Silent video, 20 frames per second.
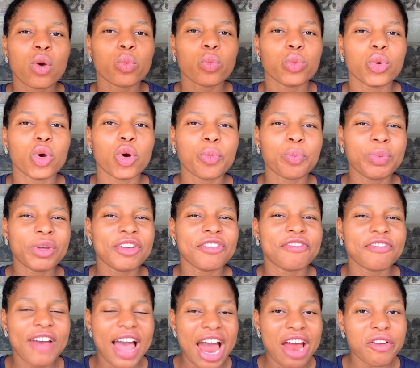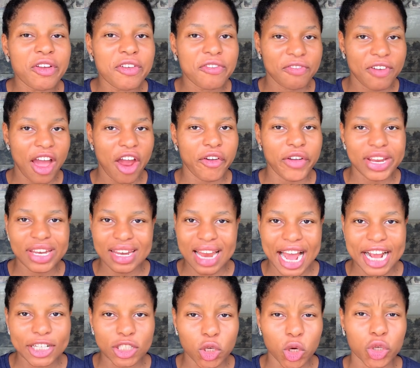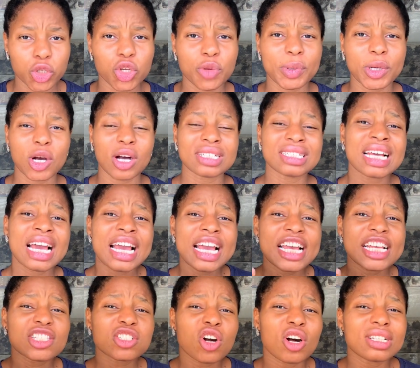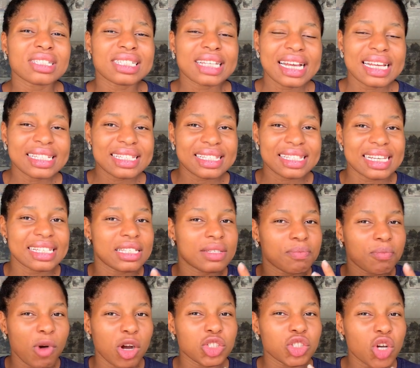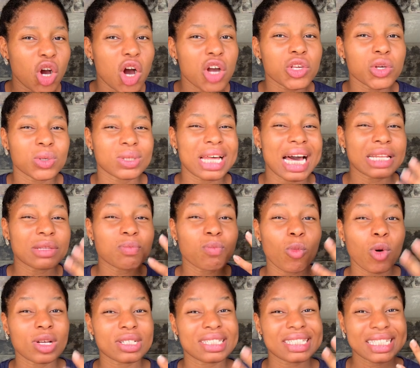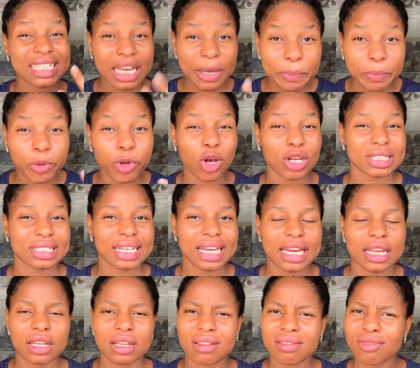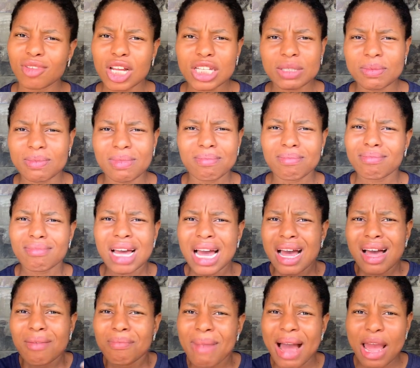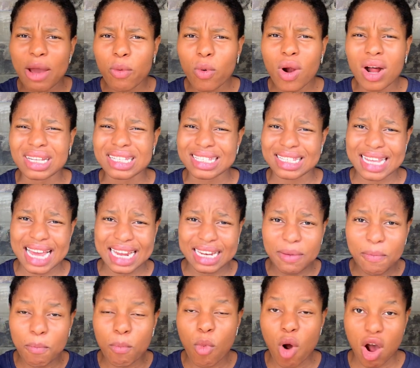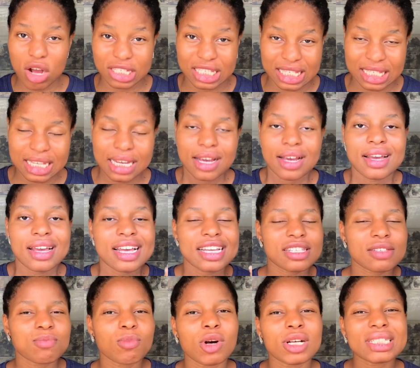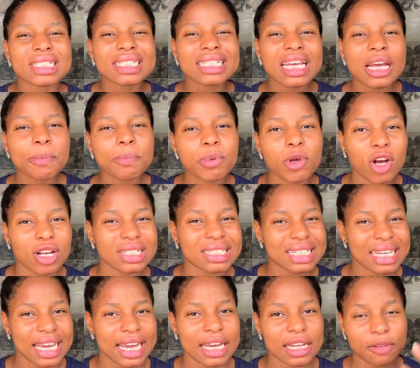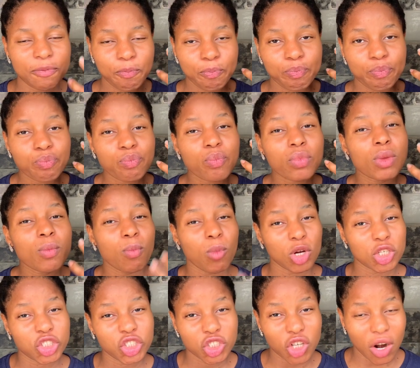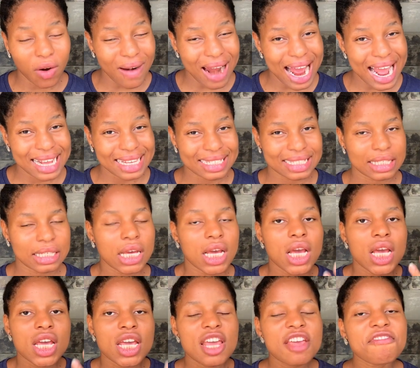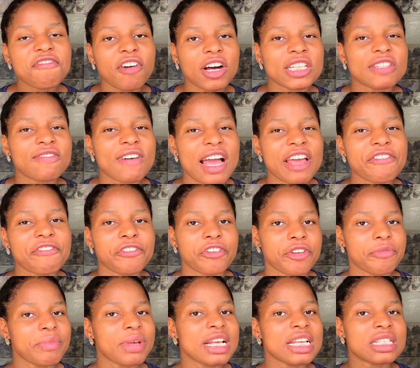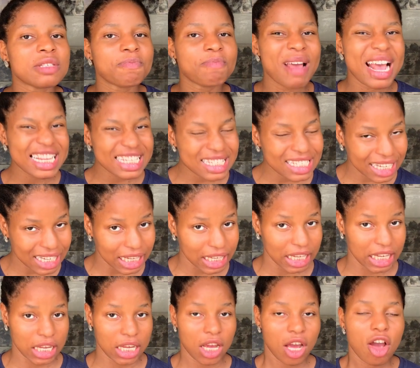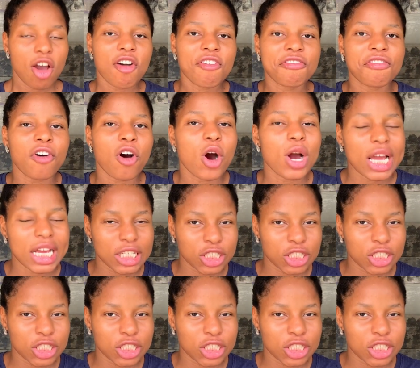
you'll be very nice on you, because it contains this much oil that must keep your skin, not my word said must, it must keep your skin moisturized. E45 cream is basically for a